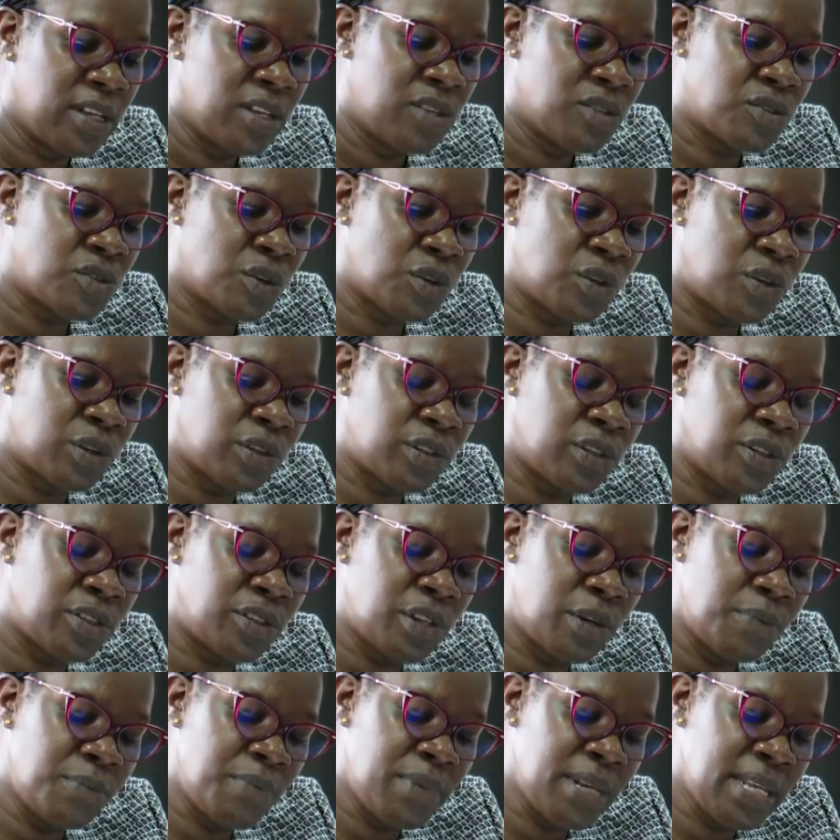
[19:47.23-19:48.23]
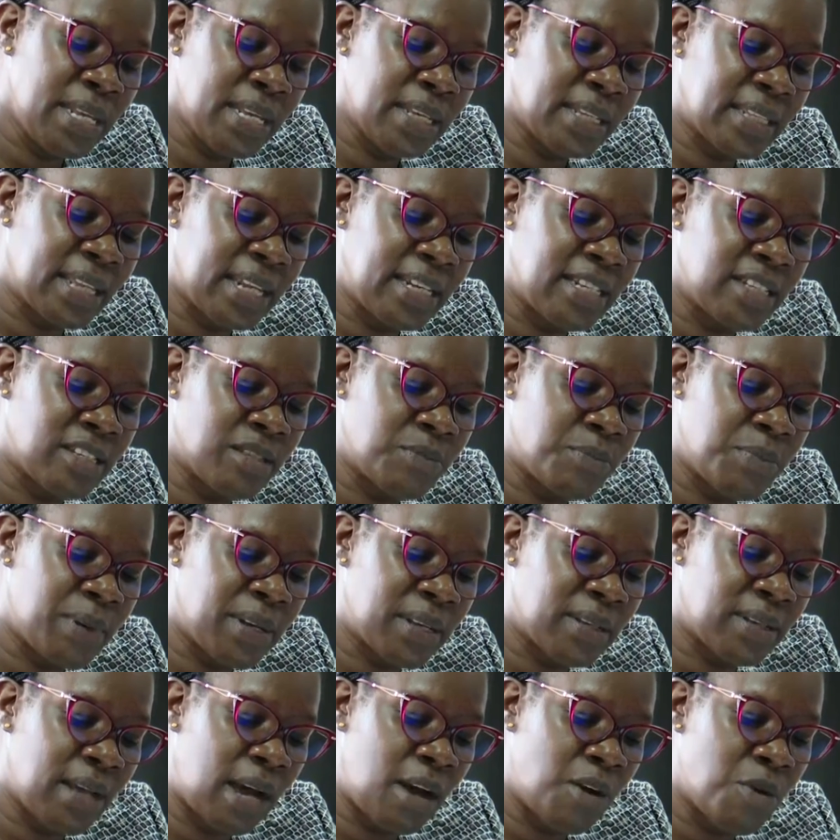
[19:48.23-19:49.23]
So Dominic, that is
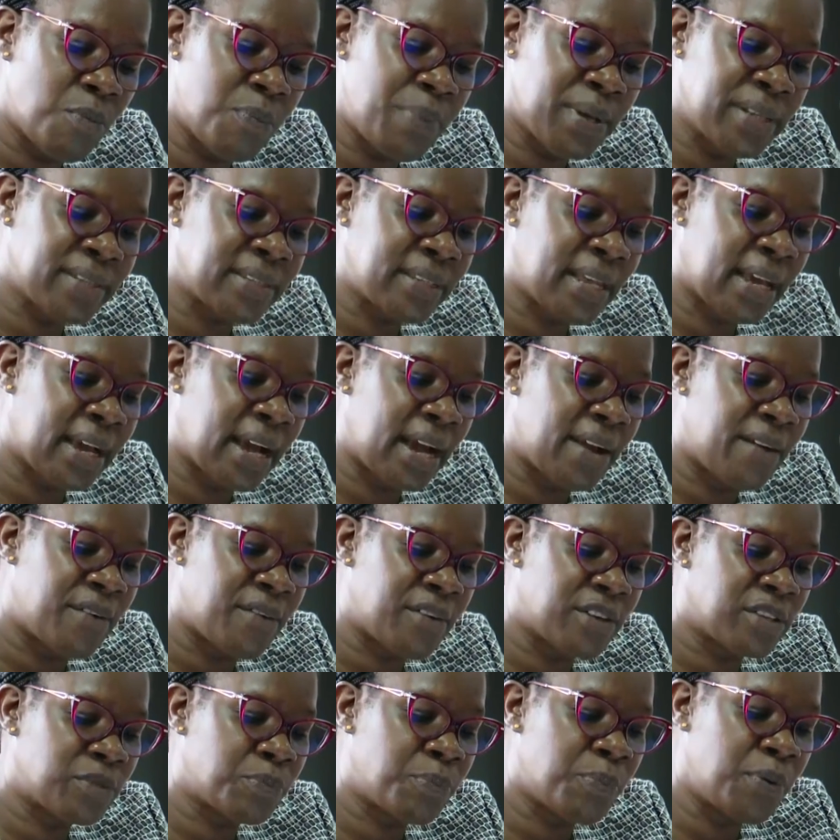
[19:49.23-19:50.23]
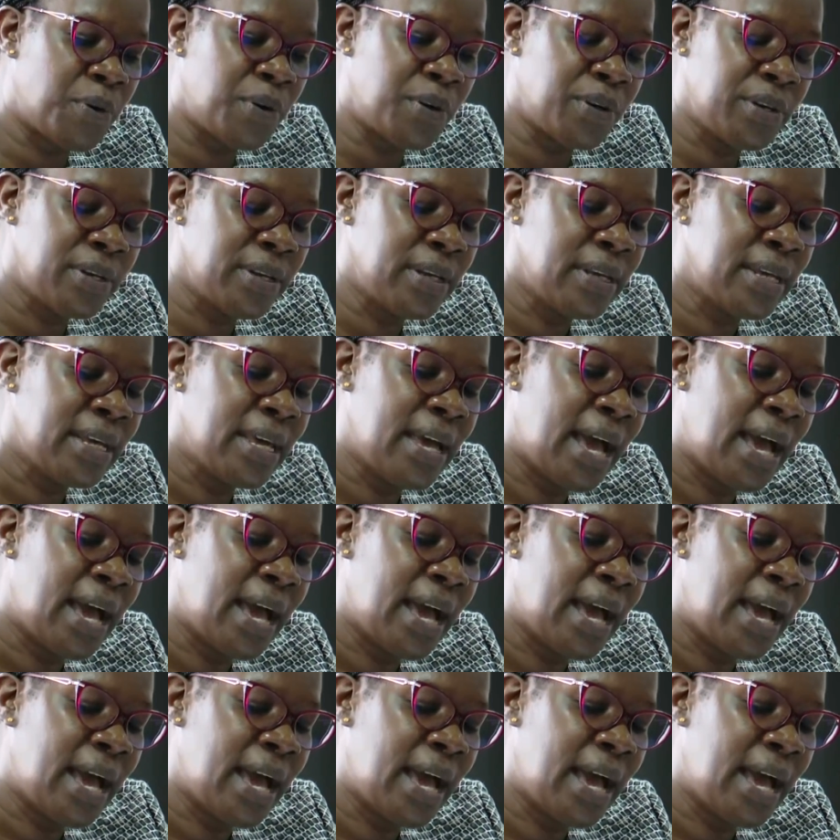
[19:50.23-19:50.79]
how best I can respond.